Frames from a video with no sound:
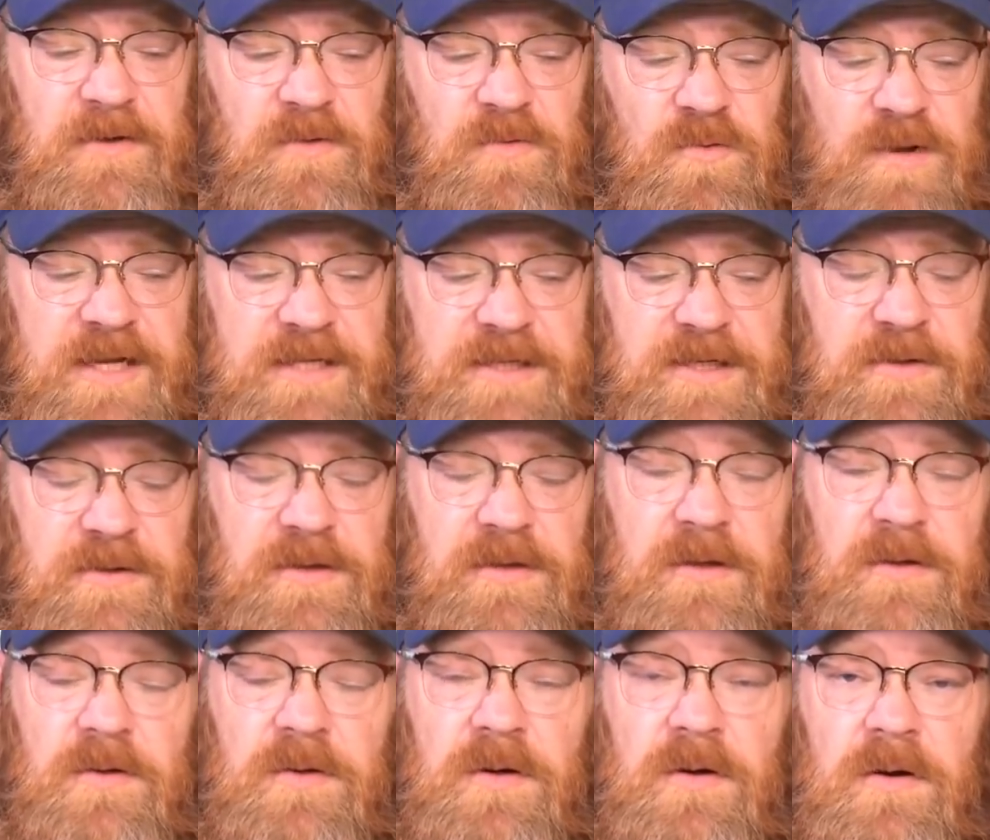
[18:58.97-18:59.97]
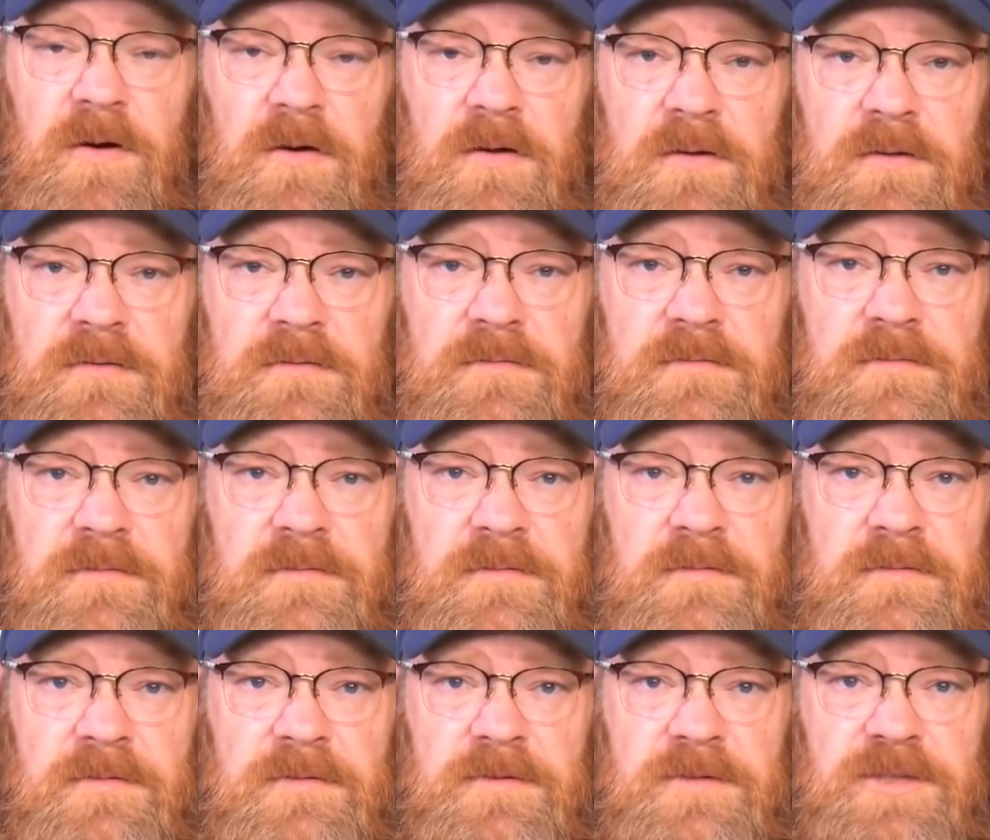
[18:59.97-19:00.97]
rescue the little girl.
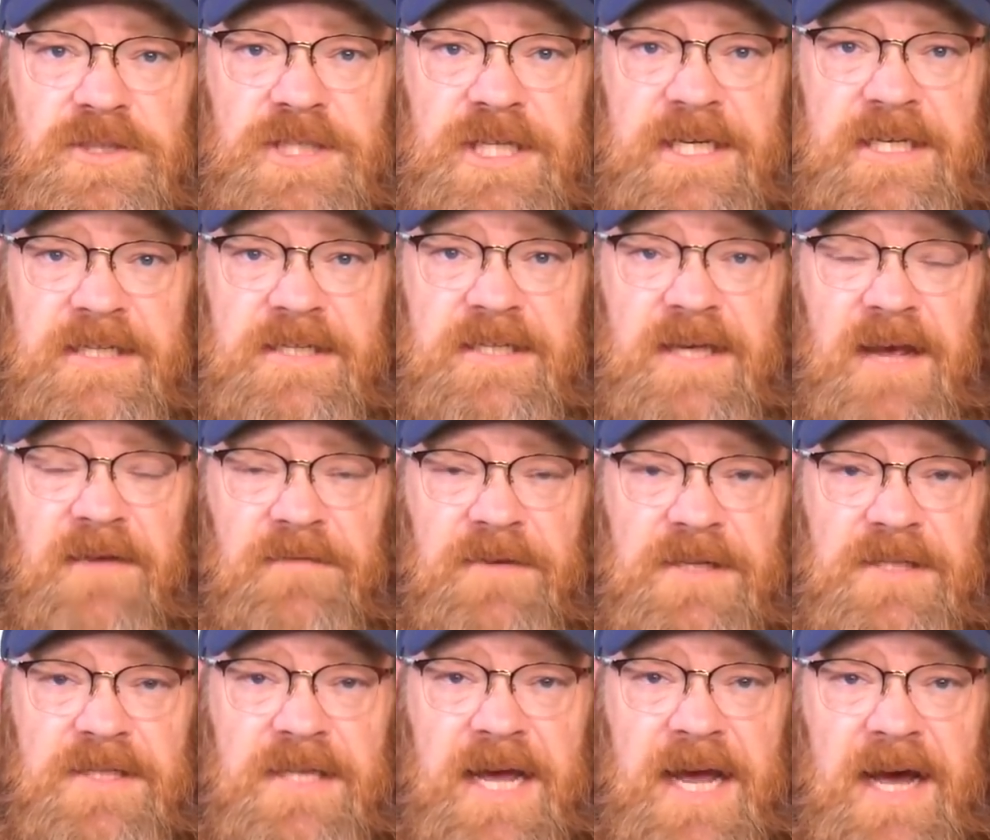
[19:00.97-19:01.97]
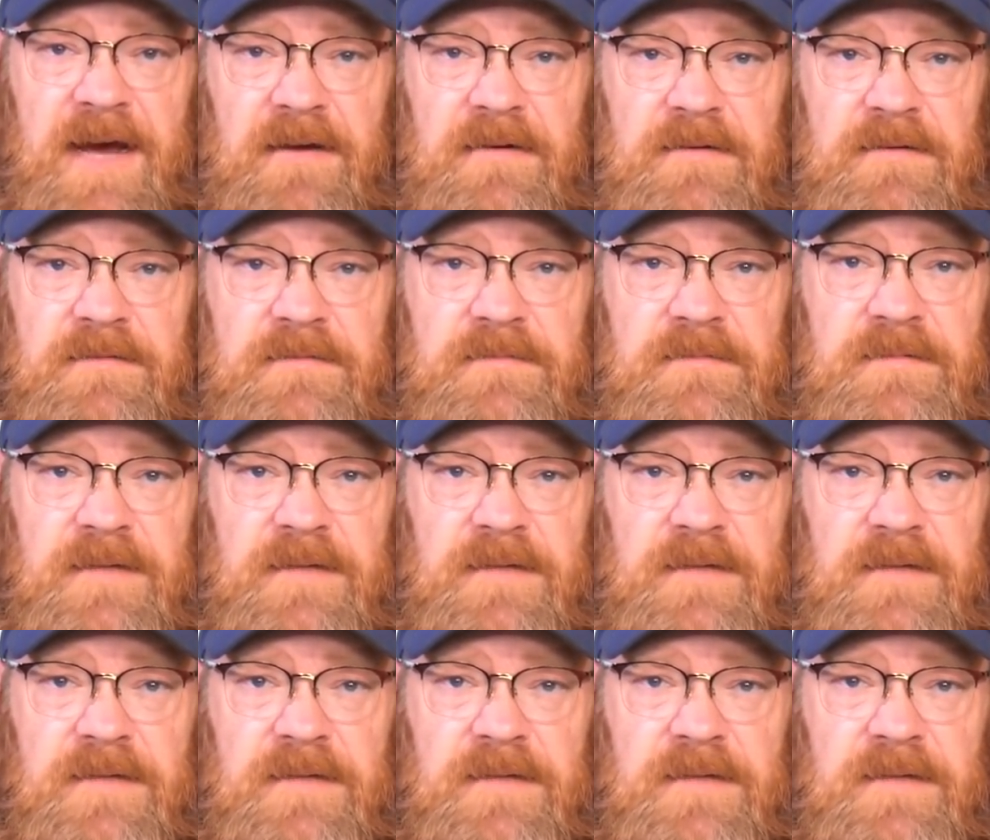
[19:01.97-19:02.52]
She is safe and sound.